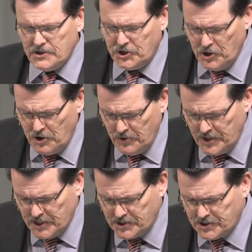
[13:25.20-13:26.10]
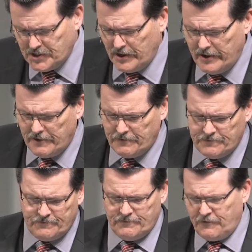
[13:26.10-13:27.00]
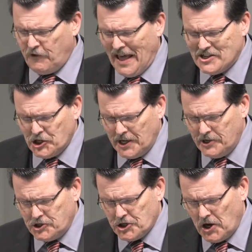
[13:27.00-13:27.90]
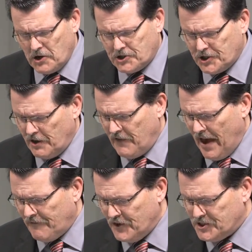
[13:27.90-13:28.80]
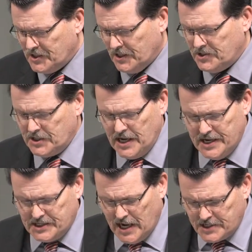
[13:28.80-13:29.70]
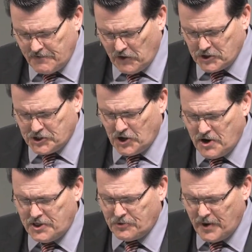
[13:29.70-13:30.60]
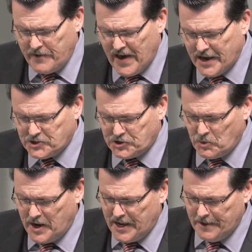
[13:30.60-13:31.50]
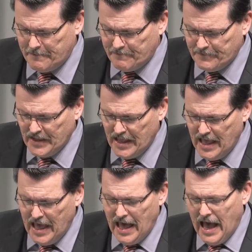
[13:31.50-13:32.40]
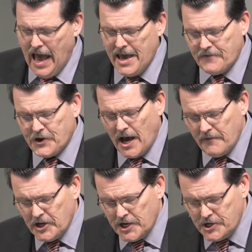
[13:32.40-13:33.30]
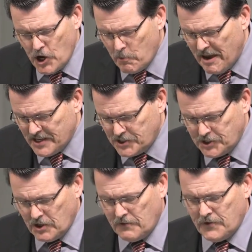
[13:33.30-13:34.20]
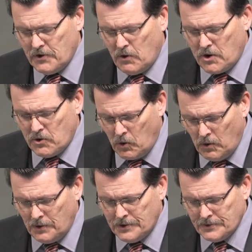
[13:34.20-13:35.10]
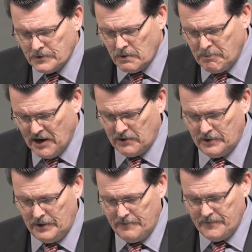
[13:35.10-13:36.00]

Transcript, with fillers: to this uh, fledgling church of Ephesus, he says in verse 33 of Acts 20, I have coveted no man's silver or gold or apparel.